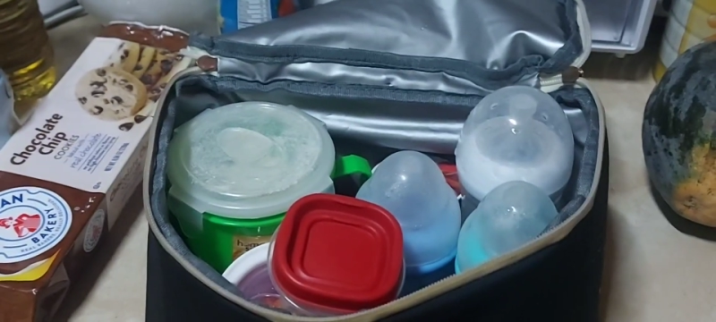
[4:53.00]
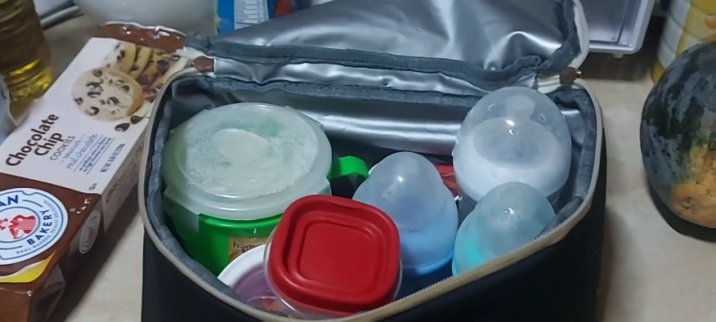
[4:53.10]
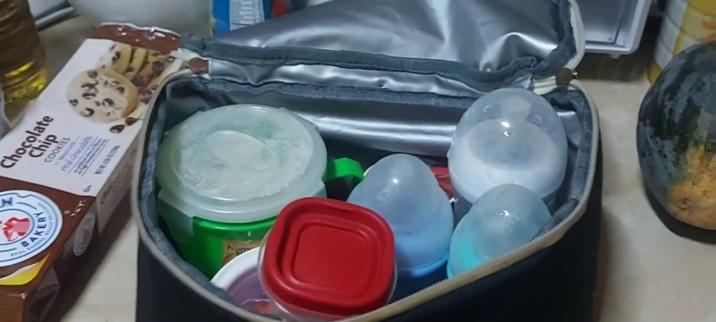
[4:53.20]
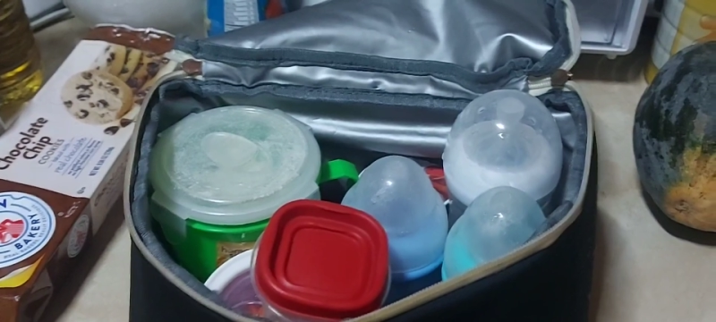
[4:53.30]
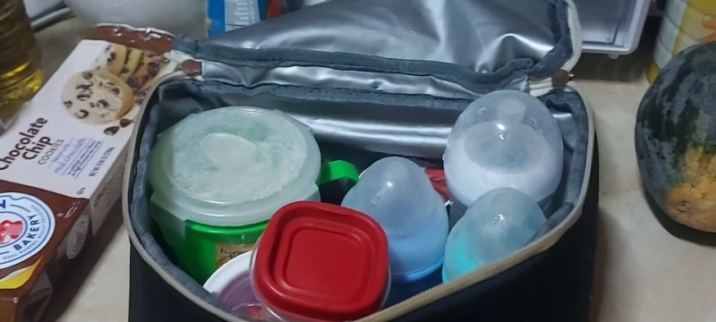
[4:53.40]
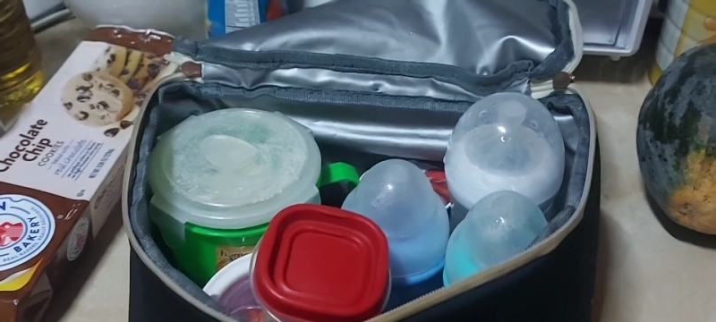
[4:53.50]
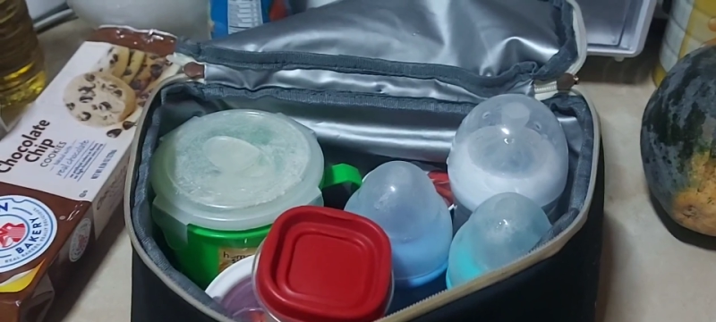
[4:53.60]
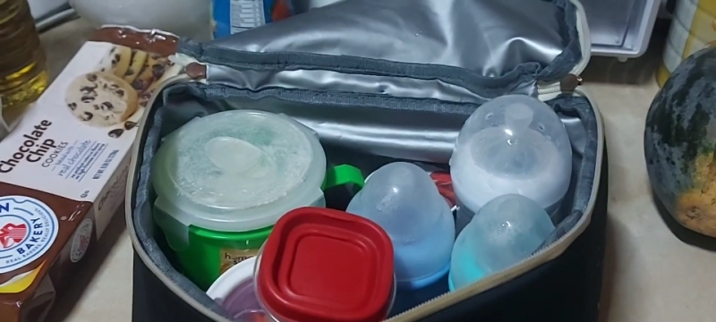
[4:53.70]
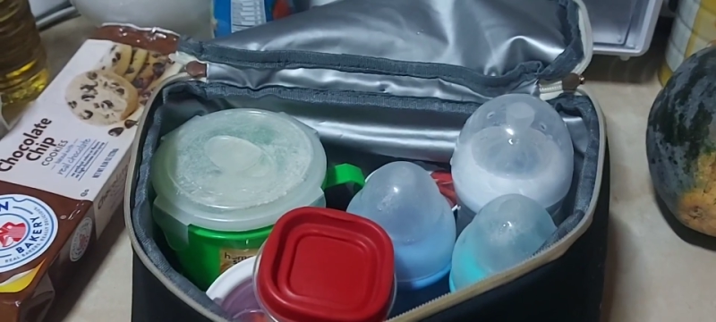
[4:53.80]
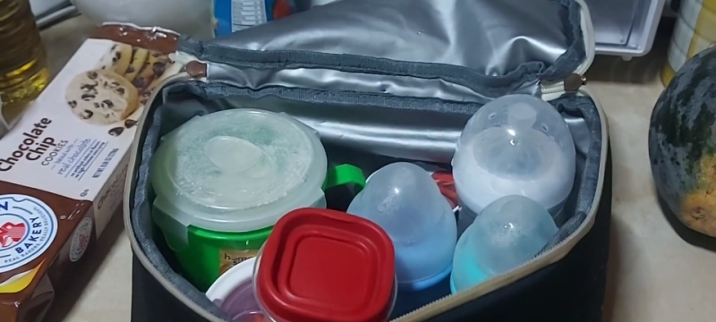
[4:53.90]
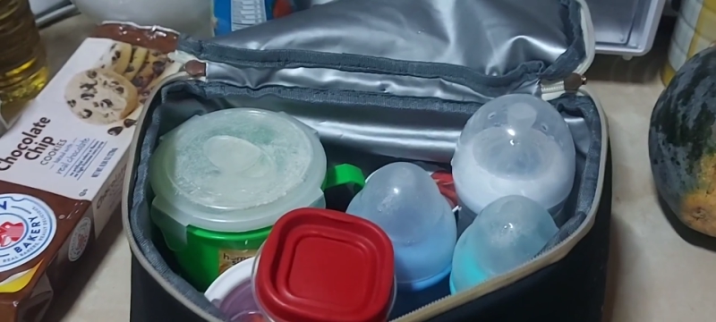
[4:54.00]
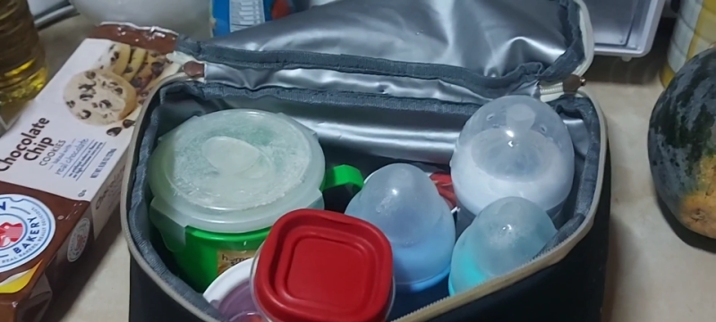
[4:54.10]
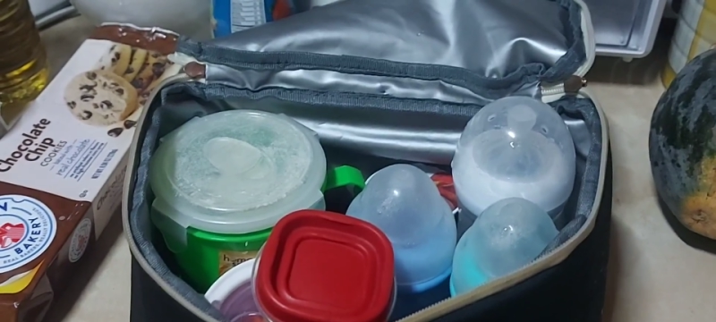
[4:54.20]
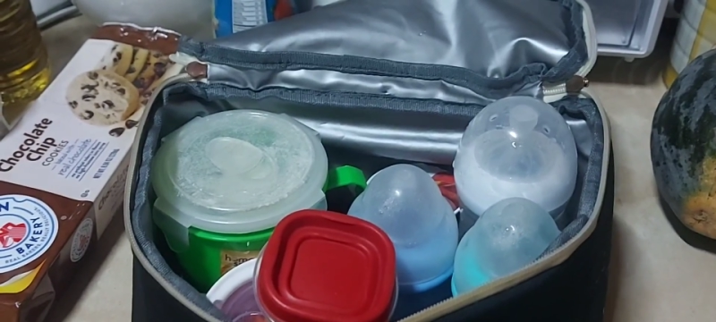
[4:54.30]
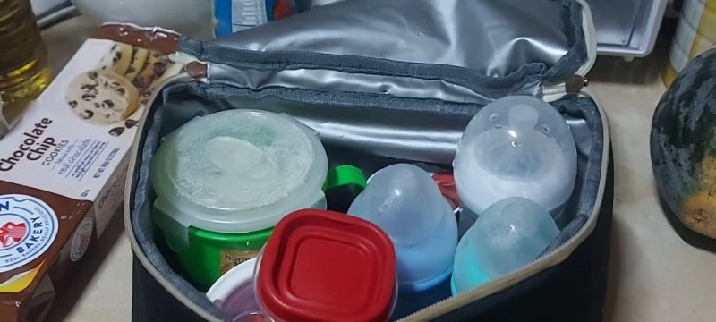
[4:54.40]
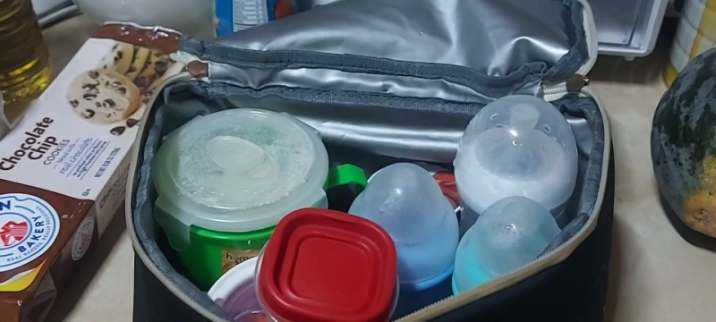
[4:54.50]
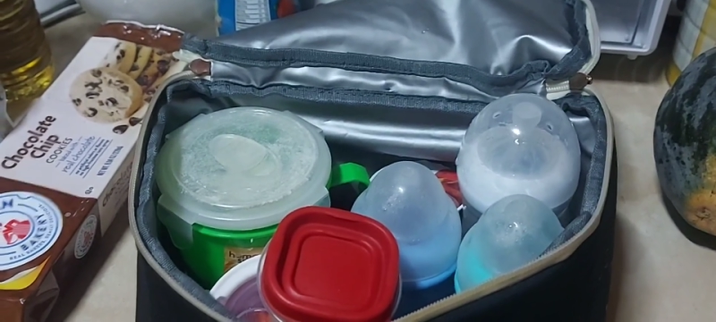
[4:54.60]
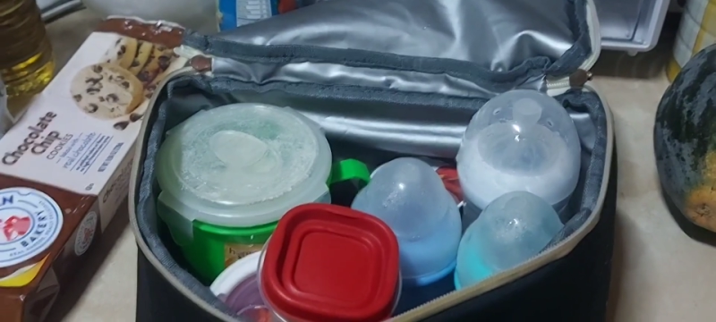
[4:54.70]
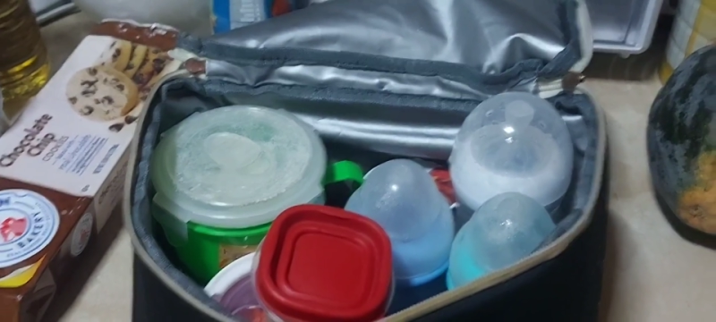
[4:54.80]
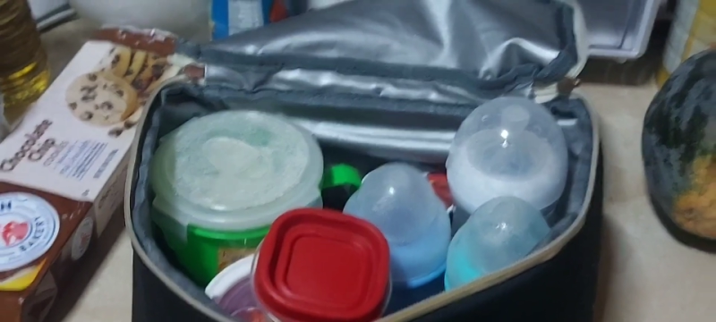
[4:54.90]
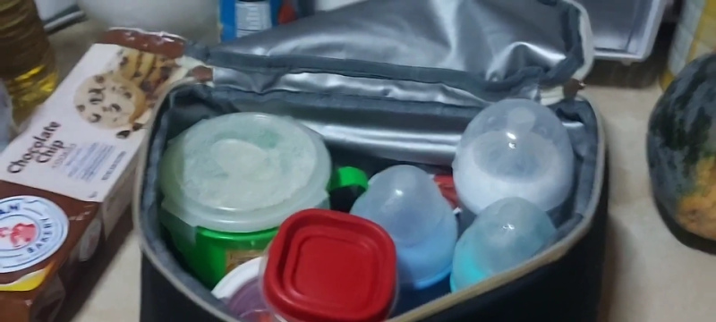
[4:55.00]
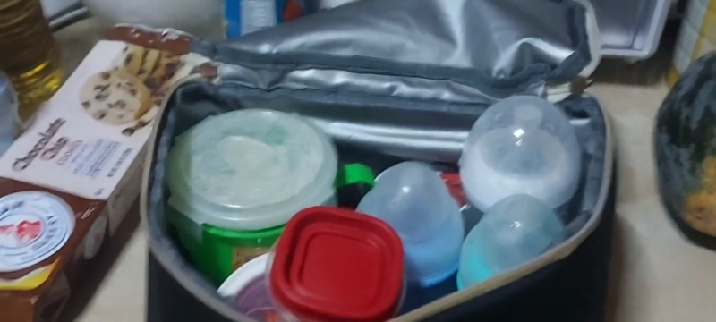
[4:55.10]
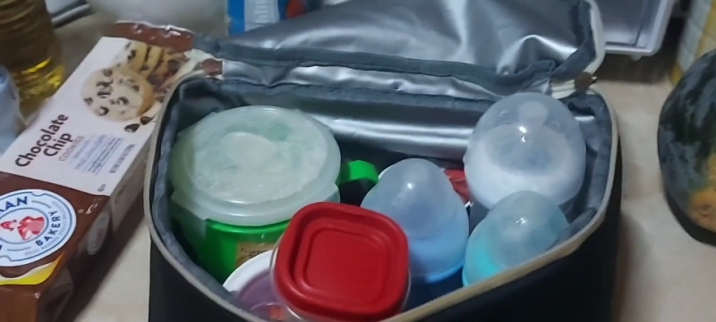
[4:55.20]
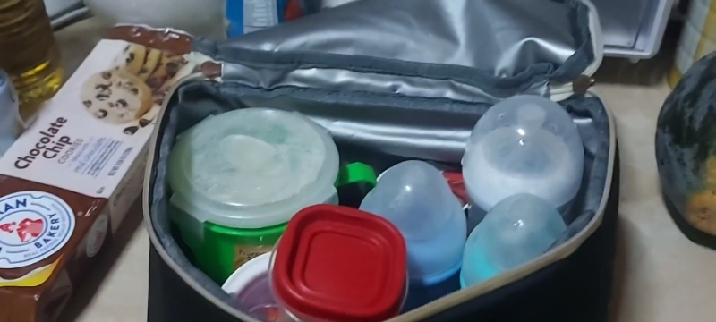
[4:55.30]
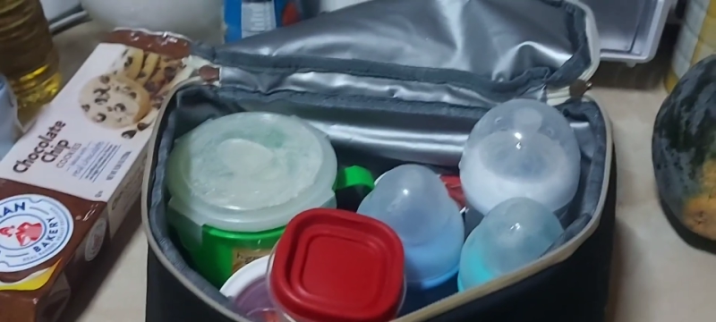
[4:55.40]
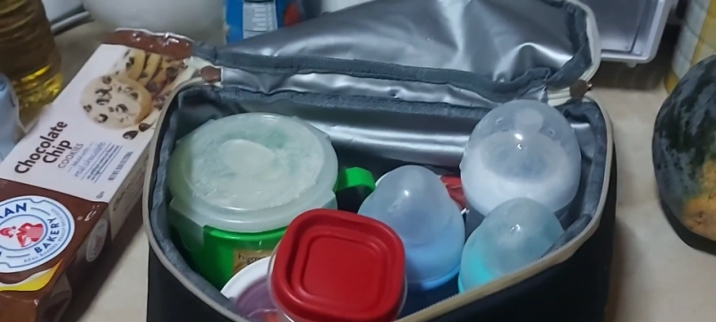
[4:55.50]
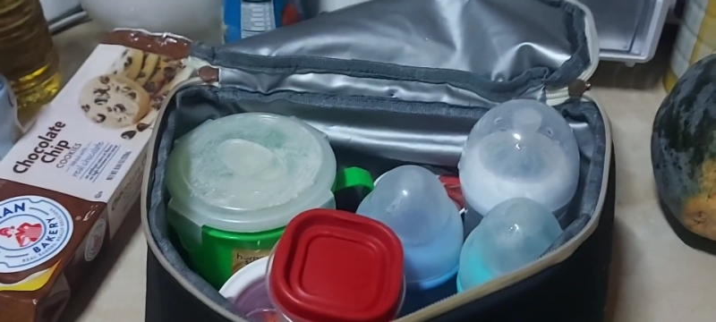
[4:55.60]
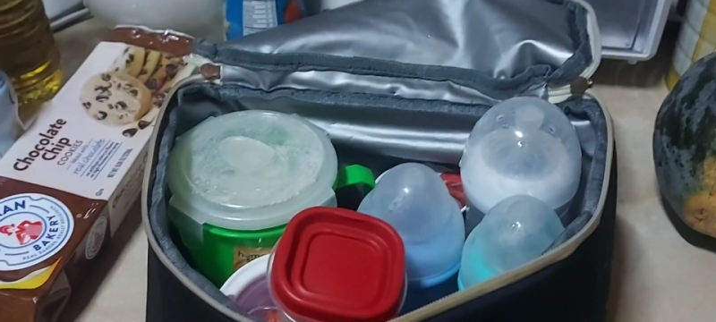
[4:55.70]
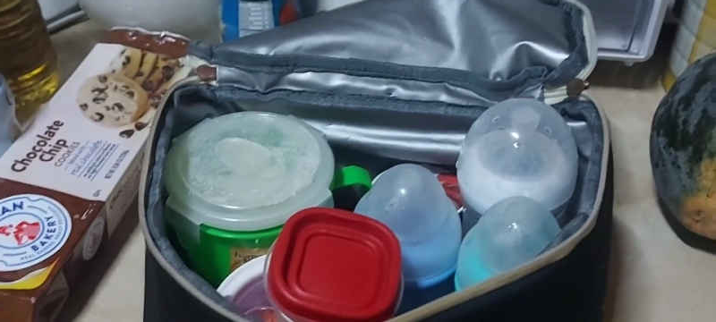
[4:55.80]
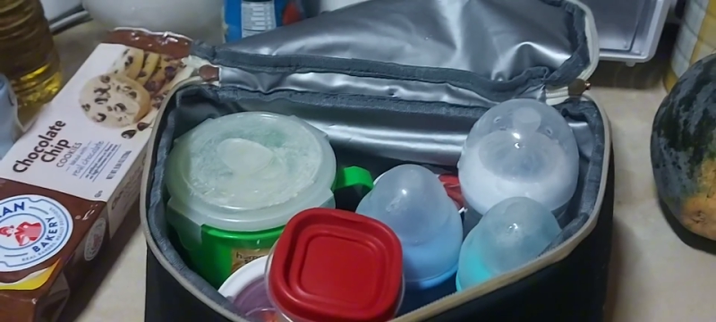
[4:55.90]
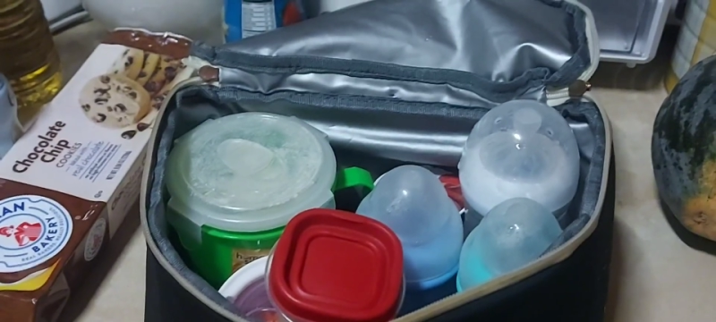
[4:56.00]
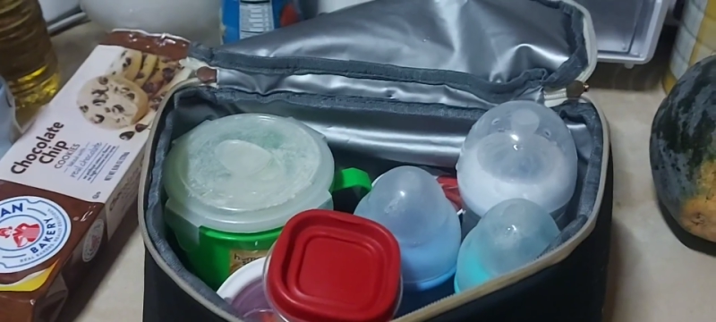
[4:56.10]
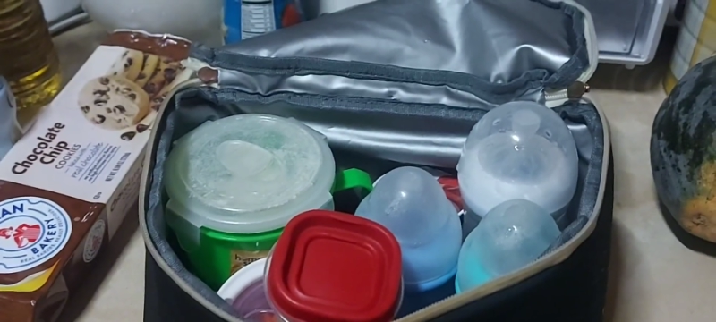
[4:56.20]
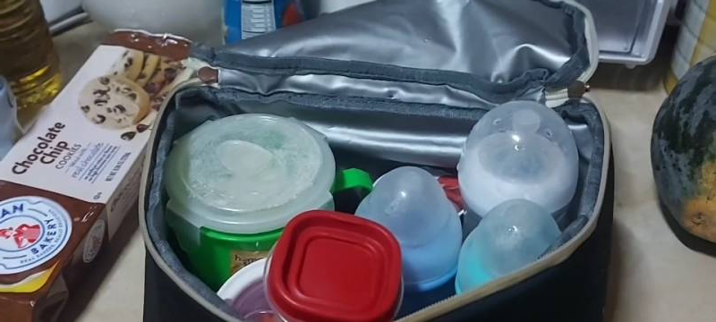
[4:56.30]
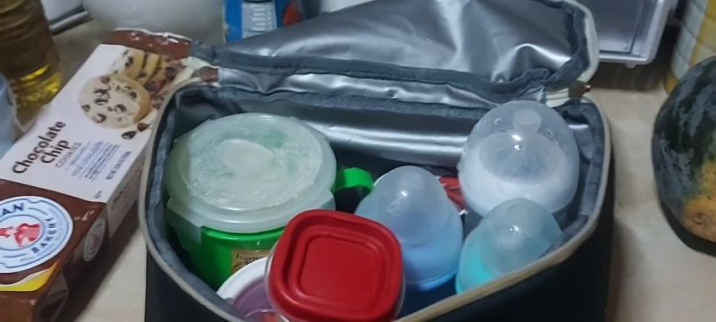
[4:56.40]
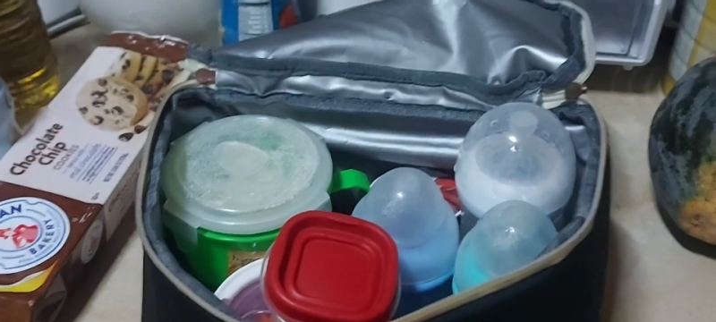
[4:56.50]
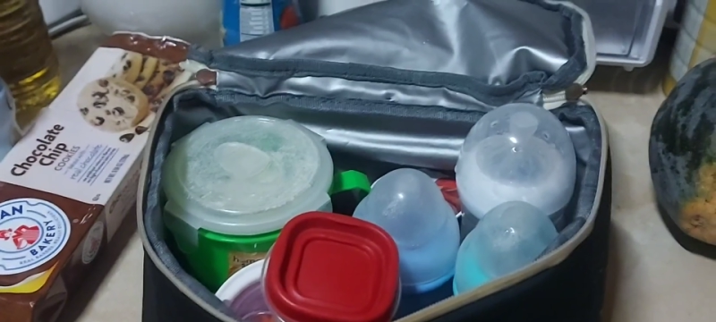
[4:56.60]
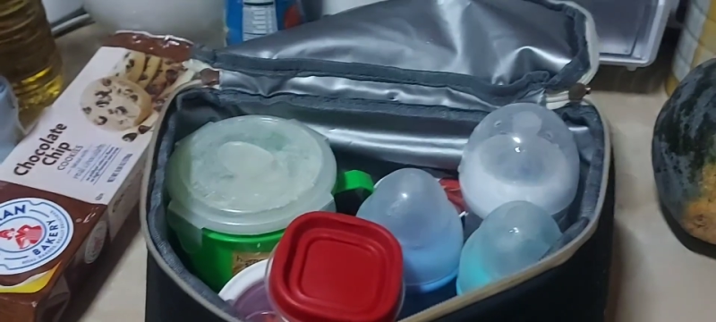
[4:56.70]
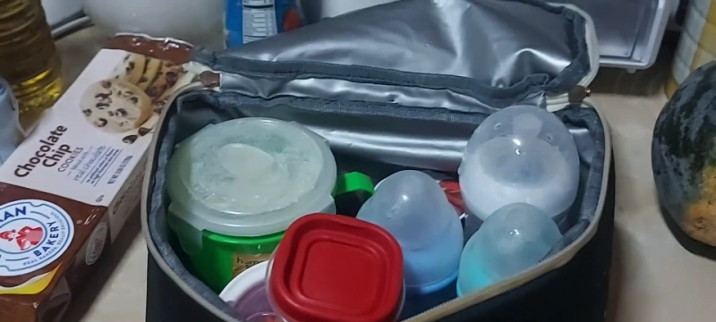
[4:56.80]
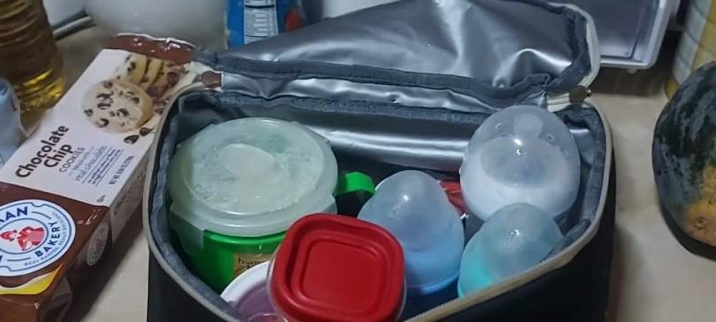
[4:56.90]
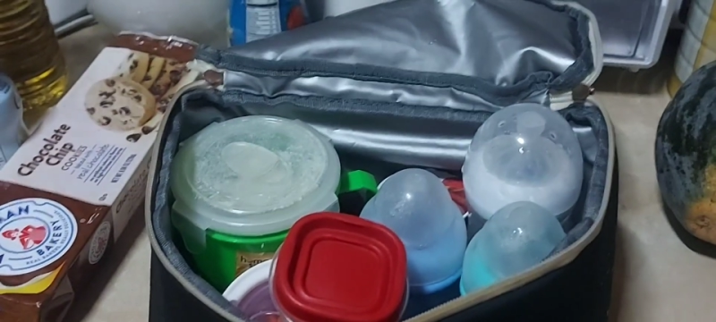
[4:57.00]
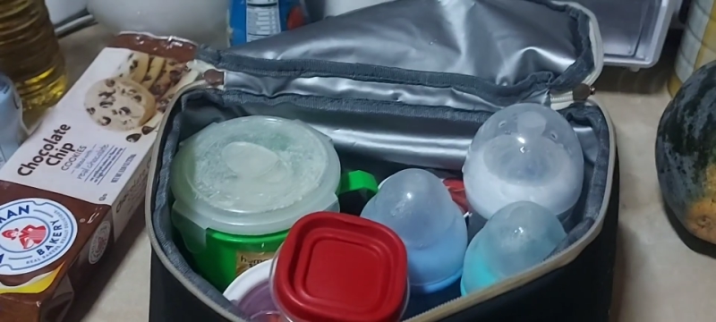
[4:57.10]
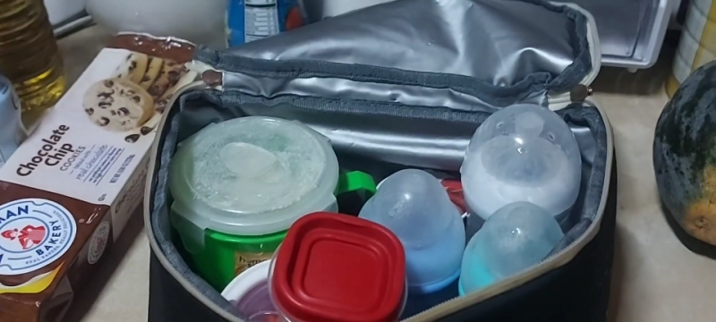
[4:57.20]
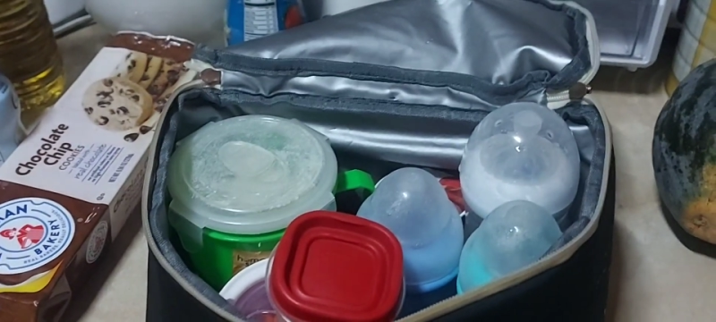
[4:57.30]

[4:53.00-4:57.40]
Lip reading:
[unreadable: no face in view]